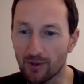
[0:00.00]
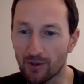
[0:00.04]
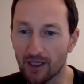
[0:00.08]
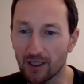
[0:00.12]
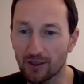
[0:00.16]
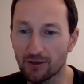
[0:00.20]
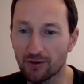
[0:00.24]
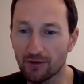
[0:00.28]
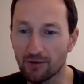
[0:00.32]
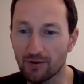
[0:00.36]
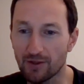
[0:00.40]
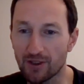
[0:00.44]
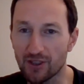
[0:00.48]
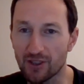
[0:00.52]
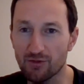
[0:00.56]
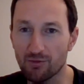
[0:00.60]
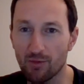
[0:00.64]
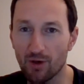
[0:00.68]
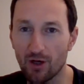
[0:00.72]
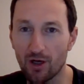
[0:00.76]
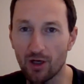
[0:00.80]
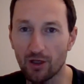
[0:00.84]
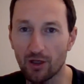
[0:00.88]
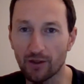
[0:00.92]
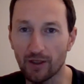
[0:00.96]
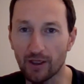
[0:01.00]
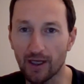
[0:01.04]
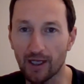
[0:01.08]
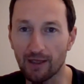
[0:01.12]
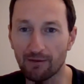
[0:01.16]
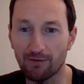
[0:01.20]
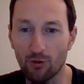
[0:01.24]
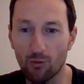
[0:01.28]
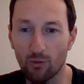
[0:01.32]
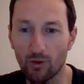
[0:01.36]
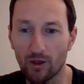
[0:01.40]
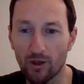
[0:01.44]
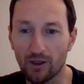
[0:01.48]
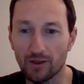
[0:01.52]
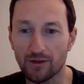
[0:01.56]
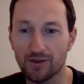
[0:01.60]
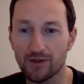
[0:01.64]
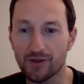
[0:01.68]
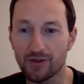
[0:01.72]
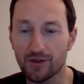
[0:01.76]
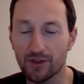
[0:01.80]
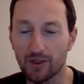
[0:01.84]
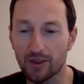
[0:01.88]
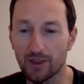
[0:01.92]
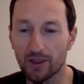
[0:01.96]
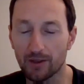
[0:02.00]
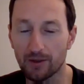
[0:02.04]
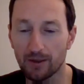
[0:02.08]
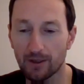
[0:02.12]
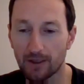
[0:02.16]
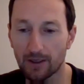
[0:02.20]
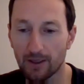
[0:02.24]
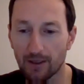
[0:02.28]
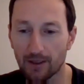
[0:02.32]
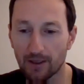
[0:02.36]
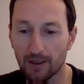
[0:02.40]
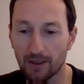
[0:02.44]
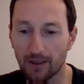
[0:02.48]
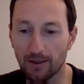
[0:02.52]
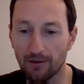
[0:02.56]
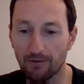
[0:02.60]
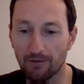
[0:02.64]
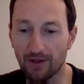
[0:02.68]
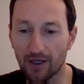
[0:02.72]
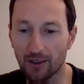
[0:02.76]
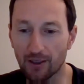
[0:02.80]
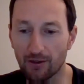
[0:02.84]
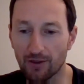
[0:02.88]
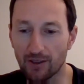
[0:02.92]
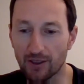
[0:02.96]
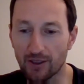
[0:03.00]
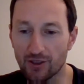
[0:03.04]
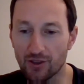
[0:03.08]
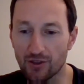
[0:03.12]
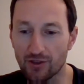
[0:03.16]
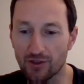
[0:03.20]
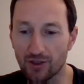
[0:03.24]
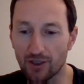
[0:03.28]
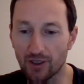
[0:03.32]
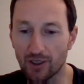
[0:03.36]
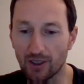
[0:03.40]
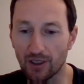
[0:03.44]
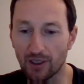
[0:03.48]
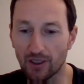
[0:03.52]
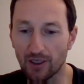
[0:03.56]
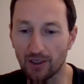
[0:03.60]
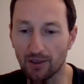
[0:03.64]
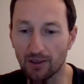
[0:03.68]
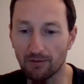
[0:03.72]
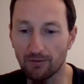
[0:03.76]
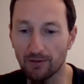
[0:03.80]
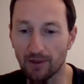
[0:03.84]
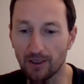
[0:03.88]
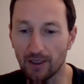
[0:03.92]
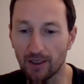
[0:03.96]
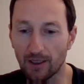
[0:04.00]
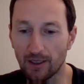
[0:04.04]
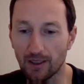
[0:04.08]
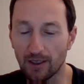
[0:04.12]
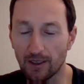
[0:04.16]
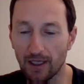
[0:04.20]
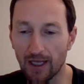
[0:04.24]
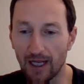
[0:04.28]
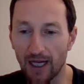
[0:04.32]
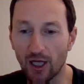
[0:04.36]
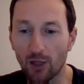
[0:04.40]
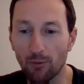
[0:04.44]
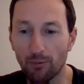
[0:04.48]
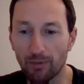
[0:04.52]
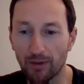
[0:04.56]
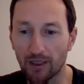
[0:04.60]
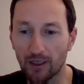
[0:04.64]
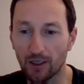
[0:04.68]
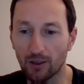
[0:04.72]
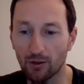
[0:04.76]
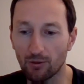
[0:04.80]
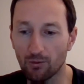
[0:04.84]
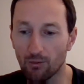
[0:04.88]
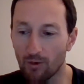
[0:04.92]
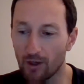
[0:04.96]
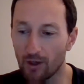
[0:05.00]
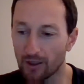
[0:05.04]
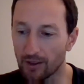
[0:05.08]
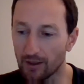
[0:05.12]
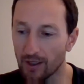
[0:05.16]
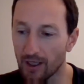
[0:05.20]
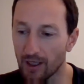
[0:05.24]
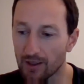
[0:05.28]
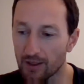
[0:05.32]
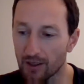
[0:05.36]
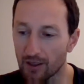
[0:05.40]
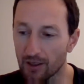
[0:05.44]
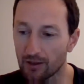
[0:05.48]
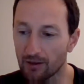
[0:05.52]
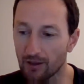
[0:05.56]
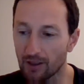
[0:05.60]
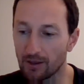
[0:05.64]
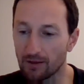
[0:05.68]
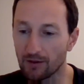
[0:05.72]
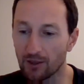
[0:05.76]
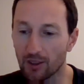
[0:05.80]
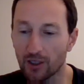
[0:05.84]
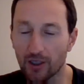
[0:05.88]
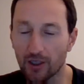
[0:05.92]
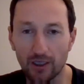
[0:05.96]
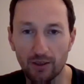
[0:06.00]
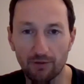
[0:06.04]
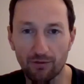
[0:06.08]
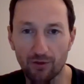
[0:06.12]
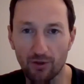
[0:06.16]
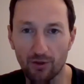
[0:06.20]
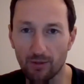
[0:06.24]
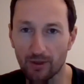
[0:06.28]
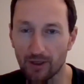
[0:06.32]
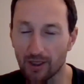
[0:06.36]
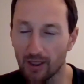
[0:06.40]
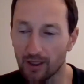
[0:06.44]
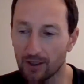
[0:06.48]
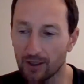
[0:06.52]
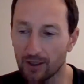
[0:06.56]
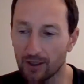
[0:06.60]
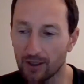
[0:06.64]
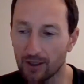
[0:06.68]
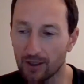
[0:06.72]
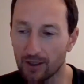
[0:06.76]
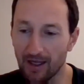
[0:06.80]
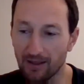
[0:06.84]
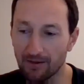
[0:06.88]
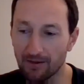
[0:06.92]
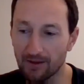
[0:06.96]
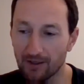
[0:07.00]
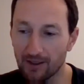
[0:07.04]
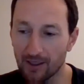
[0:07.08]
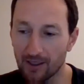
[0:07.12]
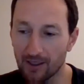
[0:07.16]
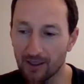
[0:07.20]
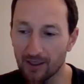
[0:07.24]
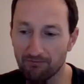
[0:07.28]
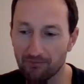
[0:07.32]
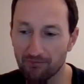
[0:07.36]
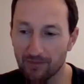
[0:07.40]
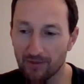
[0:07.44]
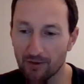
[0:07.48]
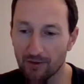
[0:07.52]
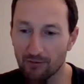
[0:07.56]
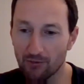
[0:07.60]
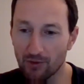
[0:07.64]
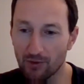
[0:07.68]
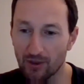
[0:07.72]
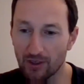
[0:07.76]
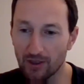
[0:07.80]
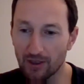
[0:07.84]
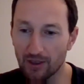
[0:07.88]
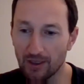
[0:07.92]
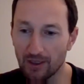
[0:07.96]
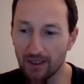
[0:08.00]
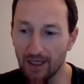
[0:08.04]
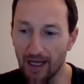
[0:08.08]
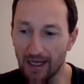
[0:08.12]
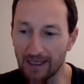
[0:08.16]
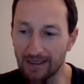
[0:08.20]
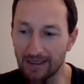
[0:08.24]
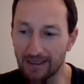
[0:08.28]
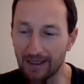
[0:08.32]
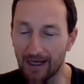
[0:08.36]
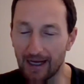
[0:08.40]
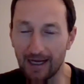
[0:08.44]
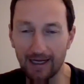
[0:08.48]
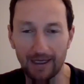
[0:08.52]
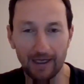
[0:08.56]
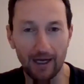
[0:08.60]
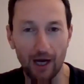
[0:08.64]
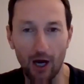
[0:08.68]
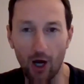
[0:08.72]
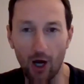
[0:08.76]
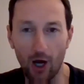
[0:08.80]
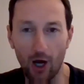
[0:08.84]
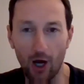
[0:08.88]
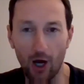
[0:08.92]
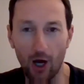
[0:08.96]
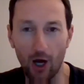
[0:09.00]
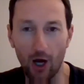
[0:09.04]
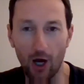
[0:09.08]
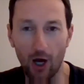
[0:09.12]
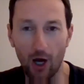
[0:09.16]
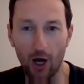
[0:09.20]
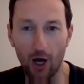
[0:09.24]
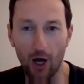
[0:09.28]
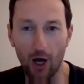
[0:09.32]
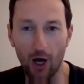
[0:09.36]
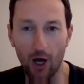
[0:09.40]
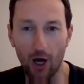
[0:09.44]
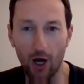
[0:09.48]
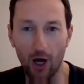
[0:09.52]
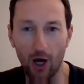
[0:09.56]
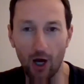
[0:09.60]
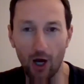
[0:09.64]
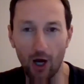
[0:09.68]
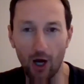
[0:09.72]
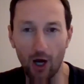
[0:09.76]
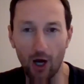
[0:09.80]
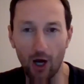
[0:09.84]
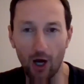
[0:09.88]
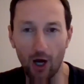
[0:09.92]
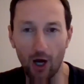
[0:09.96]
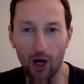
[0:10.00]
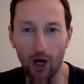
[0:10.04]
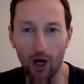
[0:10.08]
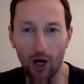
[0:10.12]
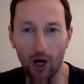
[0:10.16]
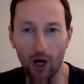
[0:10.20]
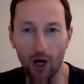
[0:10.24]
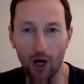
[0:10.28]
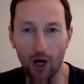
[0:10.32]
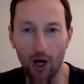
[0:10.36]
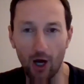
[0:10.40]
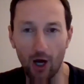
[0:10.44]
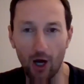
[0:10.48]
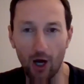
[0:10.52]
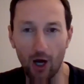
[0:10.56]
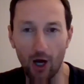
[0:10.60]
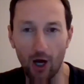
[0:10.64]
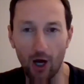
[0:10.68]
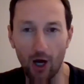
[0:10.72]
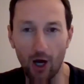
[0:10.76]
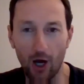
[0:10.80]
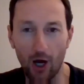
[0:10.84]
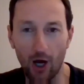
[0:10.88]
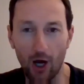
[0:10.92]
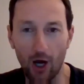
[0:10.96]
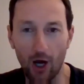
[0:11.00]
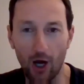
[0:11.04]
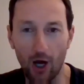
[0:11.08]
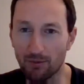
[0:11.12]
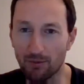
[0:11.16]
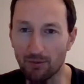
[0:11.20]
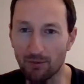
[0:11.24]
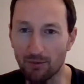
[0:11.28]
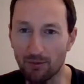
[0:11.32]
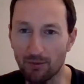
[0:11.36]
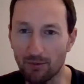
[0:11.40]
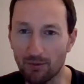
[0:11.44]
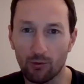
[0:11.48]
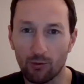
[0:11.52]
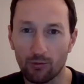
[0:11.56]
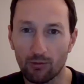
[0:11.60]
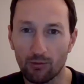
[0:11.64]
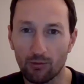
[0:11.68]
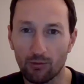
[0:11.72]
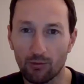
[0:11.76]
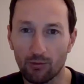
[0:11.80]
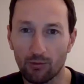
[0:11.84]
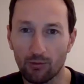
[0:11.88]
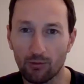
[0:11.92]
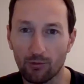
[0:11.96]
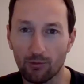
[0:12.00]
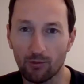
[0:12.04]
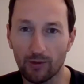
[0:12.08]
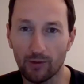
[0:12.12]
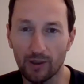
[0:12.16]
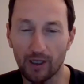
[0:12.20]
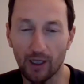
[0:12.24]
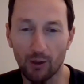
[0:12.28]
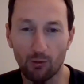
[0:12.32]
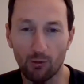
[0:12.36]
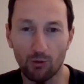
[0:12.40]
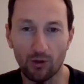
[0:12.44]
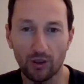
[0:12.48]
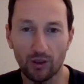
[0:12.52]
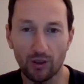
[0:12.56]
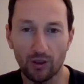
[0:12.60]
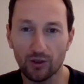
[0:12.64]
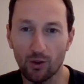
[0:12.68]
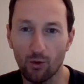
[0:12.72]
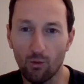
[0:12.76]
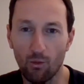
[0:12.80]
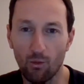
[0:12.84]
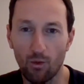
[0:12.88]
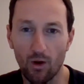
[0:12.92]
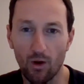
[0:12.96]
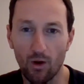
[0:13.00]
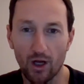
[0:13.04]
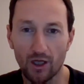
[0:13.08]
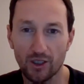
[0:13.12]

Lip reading: stage, and relatively small, that everyone's very interested in helping one another and learning from another. And so that kind of really, I always was interested in emerging technologies. When